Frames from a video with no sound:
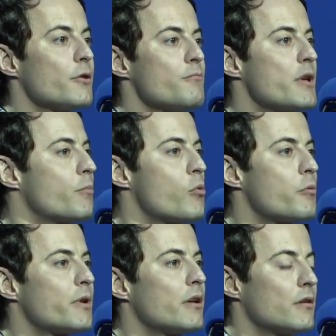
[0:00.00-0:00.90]
them, people
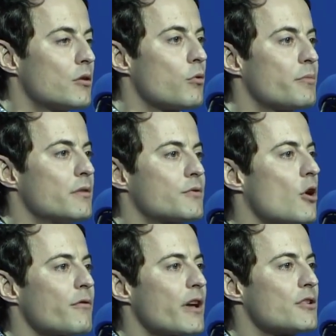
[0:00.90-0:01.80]
would be there would be
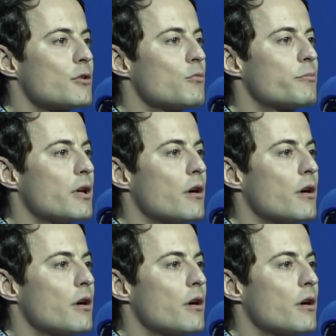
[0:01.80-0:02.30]
starvation would be